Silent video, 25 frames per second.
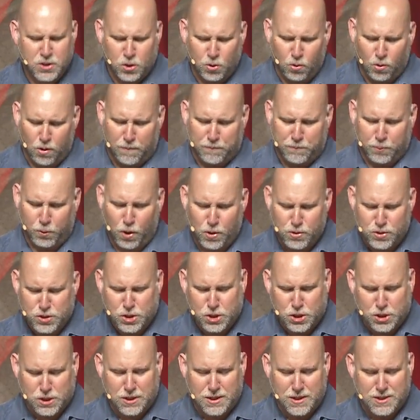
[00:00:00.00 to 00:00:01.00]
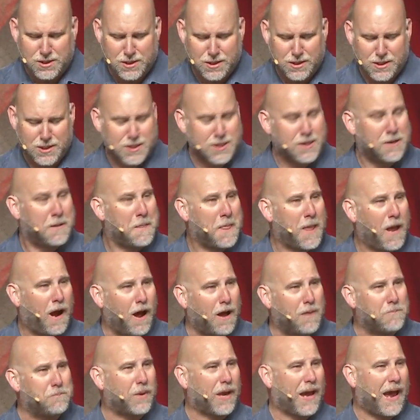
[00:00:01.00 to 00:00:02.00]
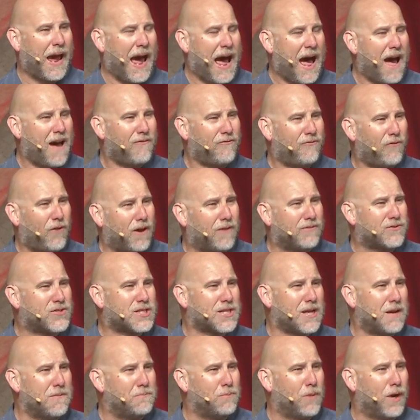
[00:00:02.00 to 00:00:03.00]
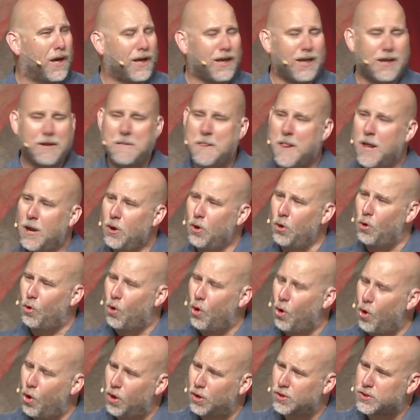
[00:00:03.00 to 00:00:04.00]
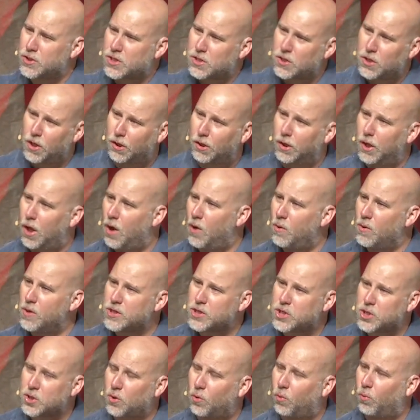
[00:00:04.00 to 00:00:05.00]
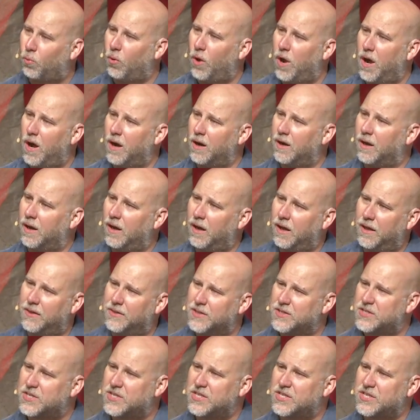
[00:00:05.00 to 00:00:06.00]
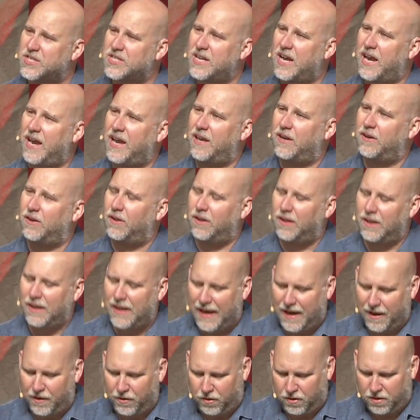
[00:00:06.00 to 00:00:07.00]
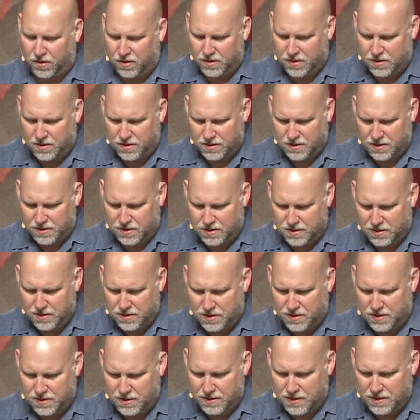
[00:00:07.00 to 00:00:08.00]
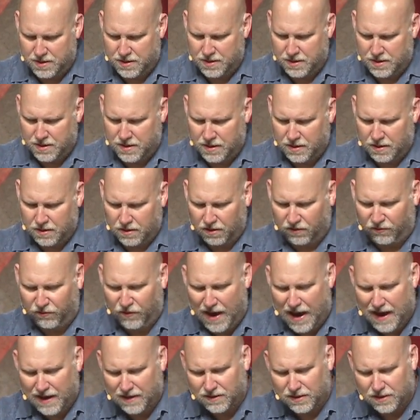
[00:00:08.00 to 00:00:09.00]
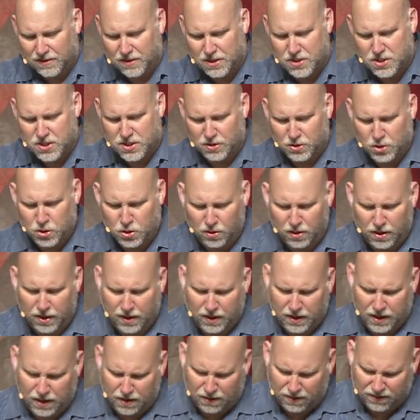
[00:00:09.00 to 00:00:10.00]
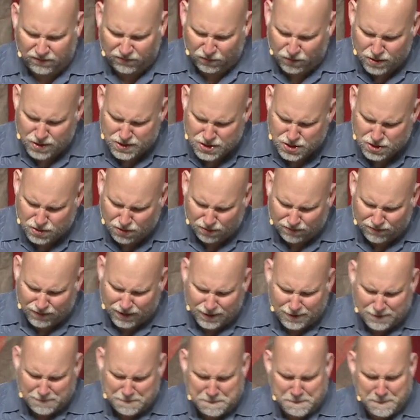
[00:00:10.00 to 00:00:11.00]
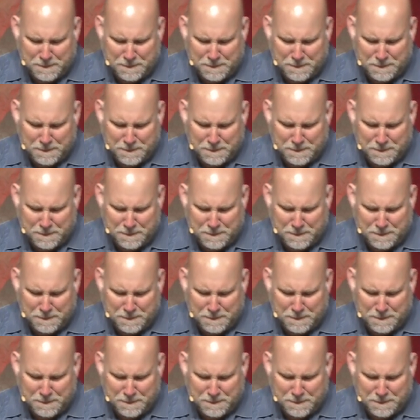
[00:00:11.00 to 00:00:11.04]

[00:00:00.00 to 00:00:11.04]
to approach Jesus on behalf of somebody who holds the lowest rung in the societal ladder. The fact that this centurion cared for his servant